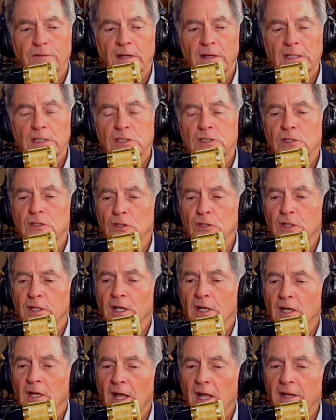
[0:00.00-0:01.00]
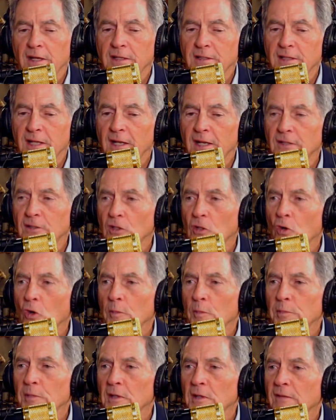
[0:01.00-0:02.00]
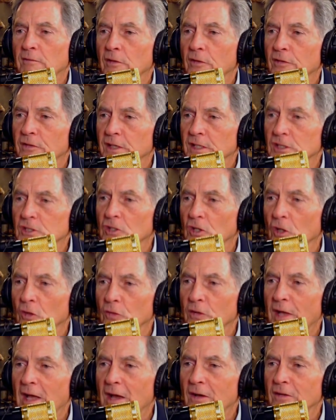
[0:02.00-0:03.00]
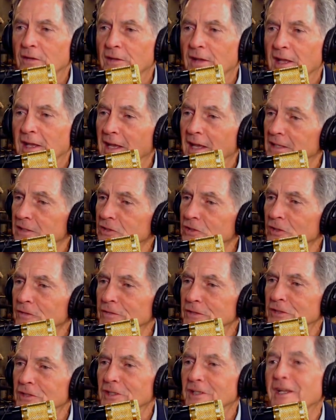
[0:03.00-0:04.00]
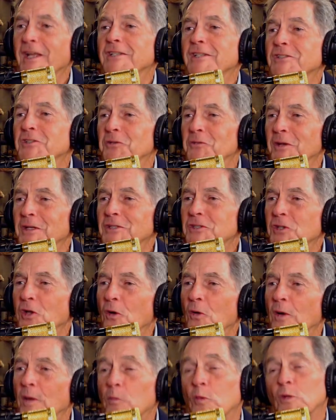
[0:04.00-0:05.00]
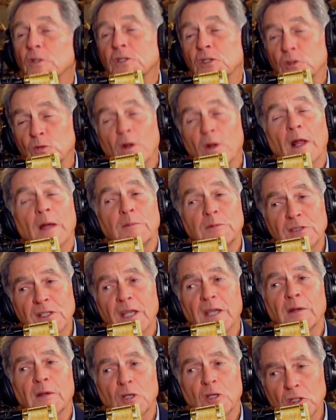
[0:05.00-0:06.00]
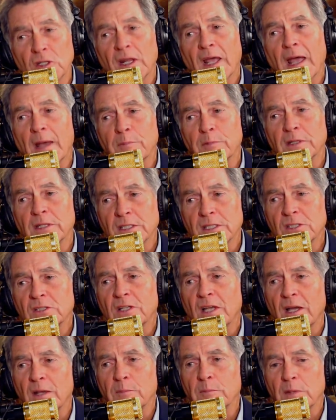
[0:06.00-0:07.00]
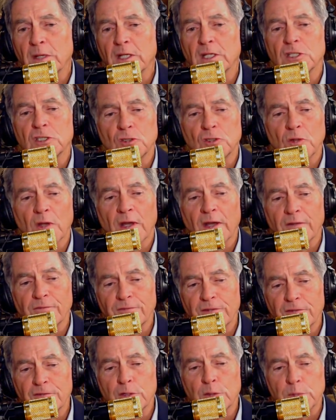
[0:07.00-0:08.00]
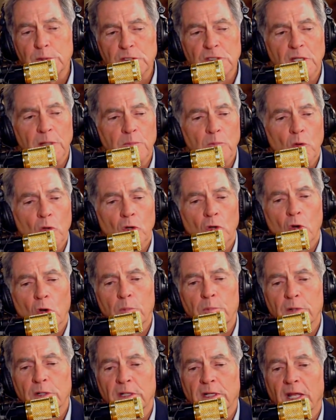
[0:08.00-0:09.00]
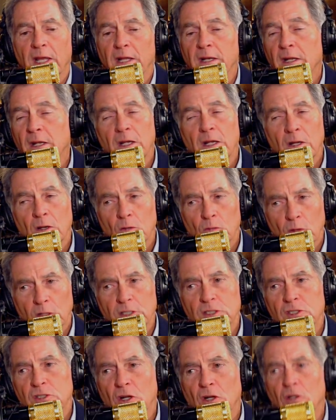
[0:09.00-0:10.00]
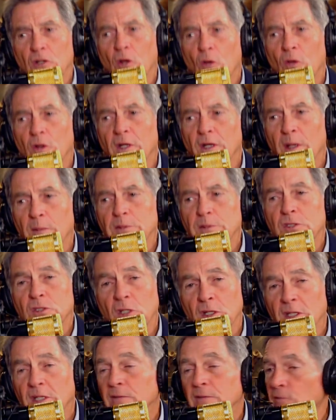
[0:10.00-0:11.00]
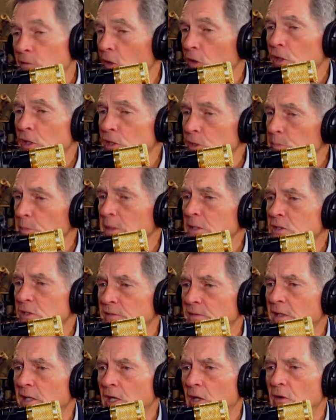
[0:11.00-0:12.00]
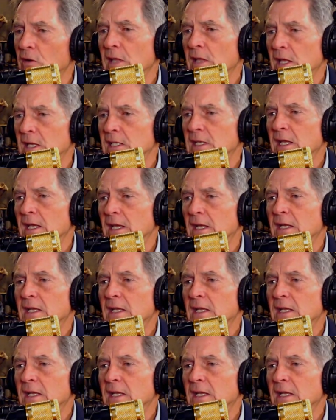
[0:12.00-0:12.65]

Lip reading: and you get a lot of debt at the corporate level, and things slow down, and they can't service the debt as the rates go up, which is what I'm saying could happen this time because you have 50% more corporate debt. Rates start going up. It's going to get very expensive to carry that debt.